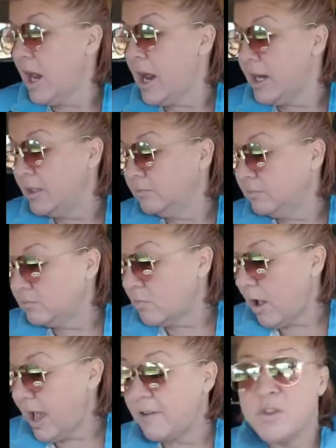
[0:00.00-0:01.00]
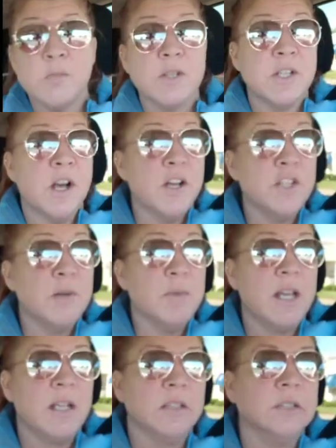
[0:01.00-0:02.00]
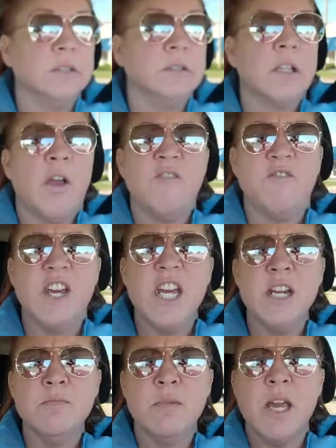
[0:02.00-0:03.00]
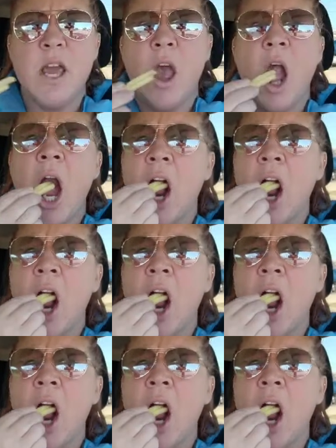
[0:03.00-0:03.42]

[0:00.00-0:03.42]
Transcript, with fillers: And after the massage, I'm like, oh, feed me.